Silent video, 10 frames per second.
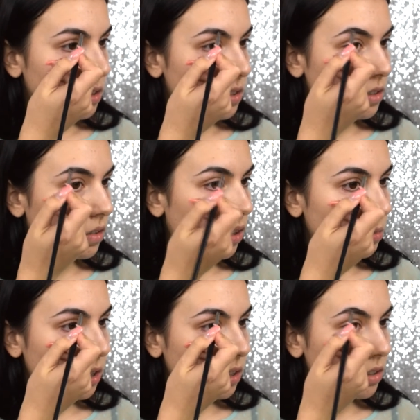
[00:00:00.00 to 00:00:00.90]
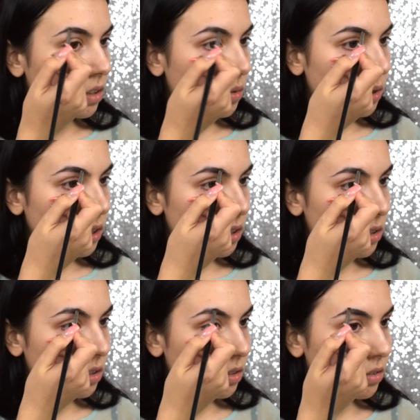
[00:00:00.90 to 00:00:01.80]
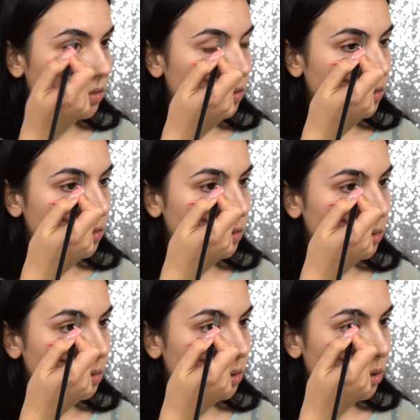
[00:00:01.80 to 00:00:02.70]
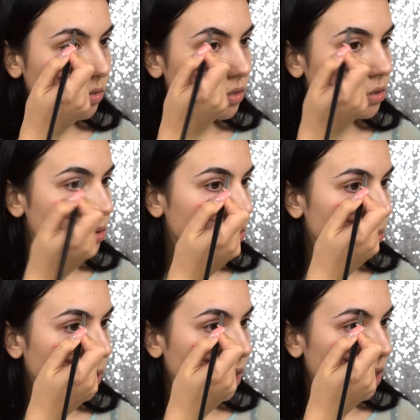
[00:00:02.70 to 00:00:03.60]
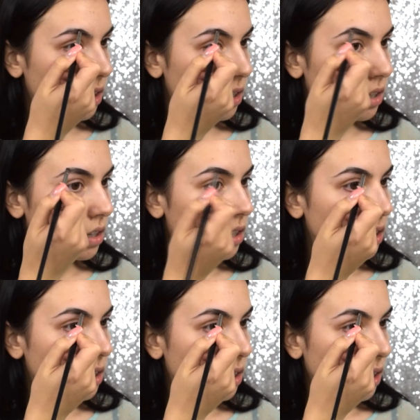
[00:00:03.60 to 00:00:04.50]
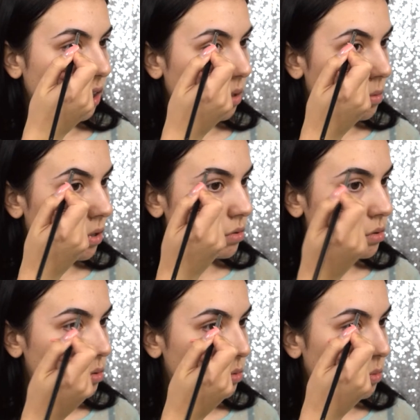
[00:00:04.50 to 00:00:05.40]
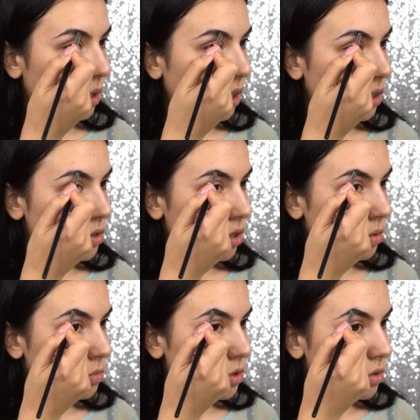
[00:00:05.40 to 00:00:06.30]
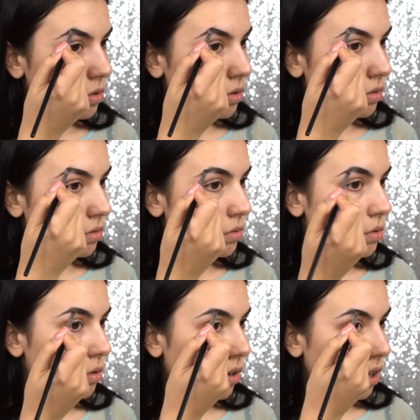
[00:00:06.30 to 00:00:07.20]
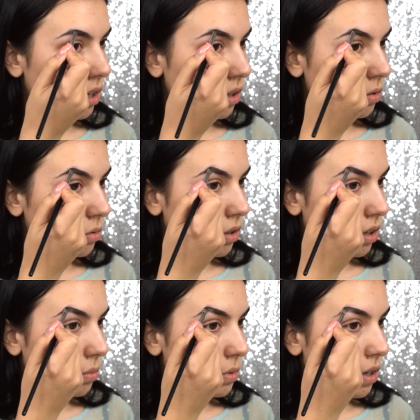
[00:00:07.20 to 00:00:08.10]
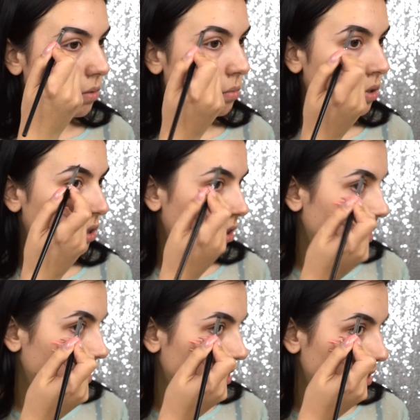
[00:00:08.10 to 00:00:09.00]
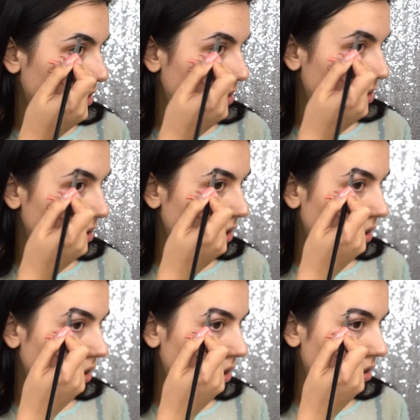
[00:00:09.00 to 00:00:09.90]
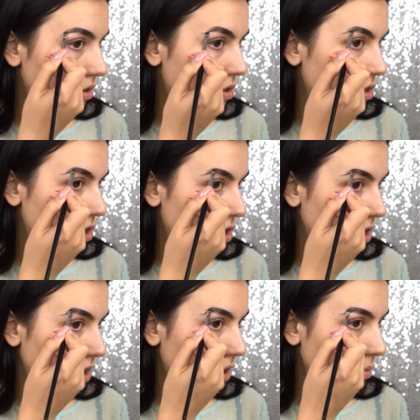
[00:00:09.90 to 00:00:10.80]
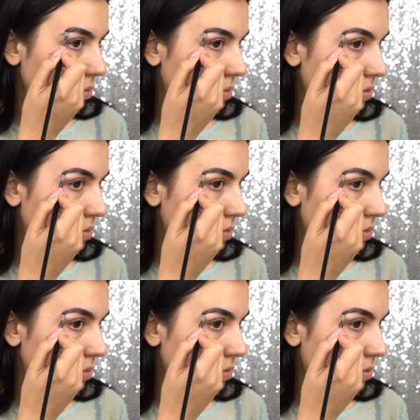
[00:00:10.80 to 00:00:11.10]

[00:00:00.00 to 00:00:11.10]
So I'm not going to overdraw my eyebrows too much. I'm just trying to keep them in their shape.